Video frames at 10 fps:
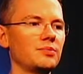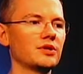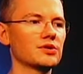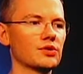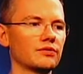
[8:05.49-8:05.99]

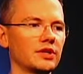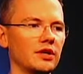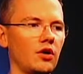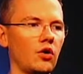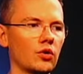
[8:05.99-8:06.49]
because of
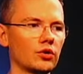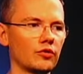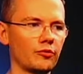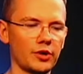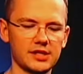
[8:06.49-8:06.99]
the order
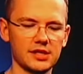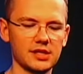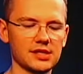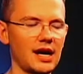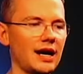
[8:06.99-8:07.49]
of
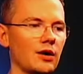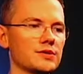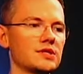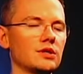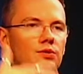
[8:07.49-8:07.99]
precedence, how
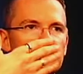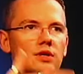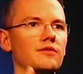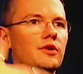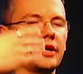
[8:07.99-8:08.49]
SQL
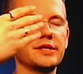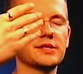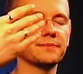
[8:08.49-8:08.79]
Server is